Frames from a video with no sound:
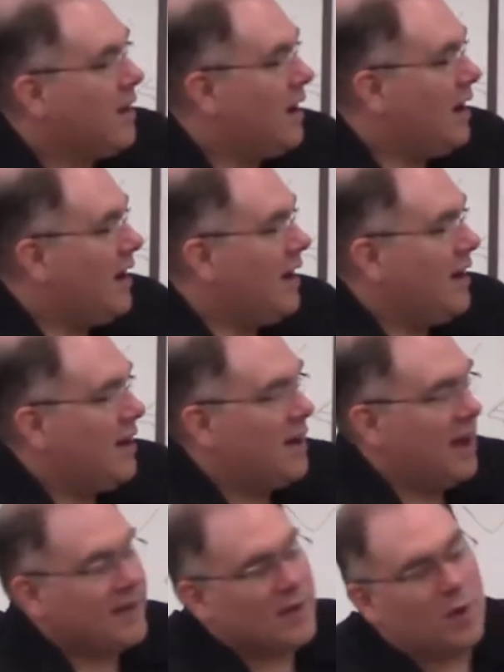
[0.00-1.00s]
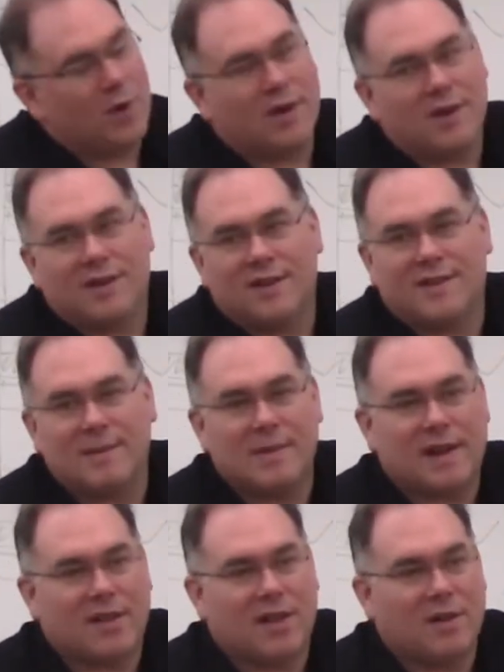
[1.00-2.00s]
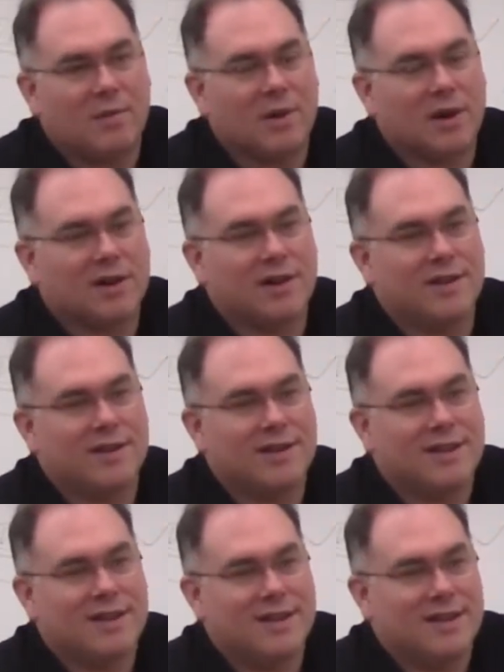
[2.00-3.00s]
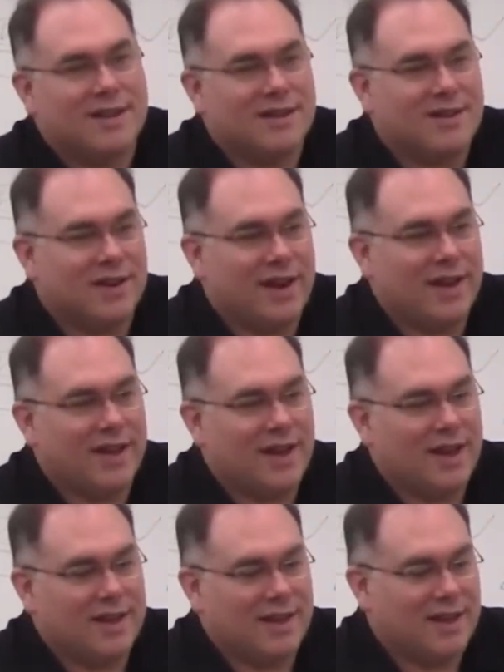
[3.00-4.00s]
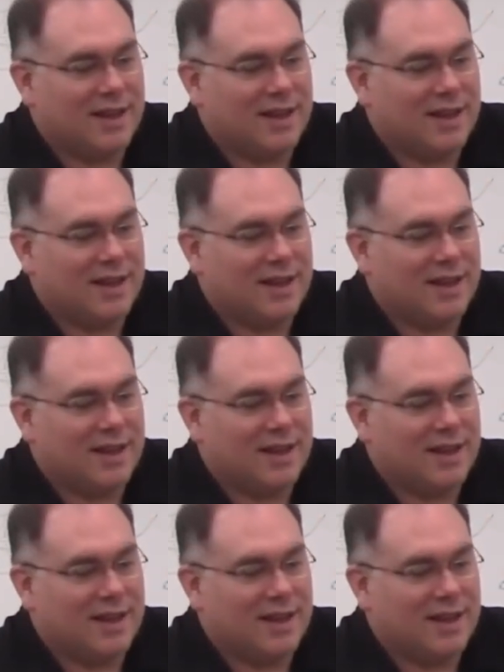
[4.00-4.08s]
I said, "Oh, it seems like a lot of work, right?" And